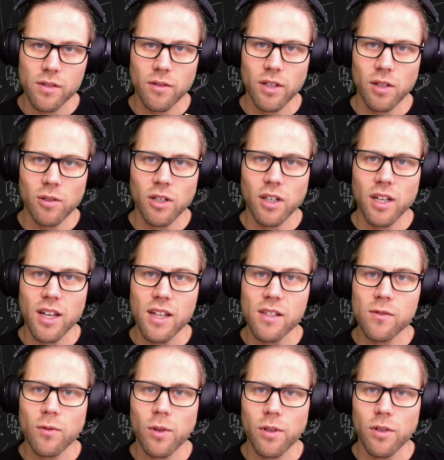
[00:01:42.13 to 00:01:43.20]
so in our
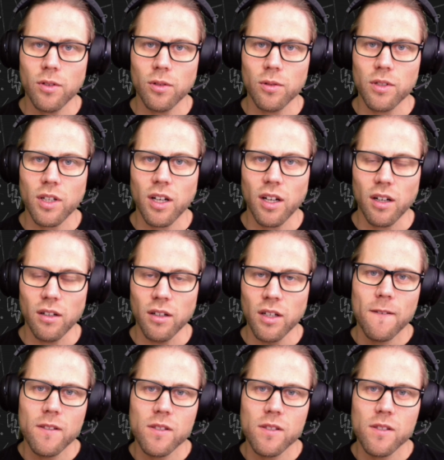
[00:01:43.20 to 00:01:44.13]
case for the node R.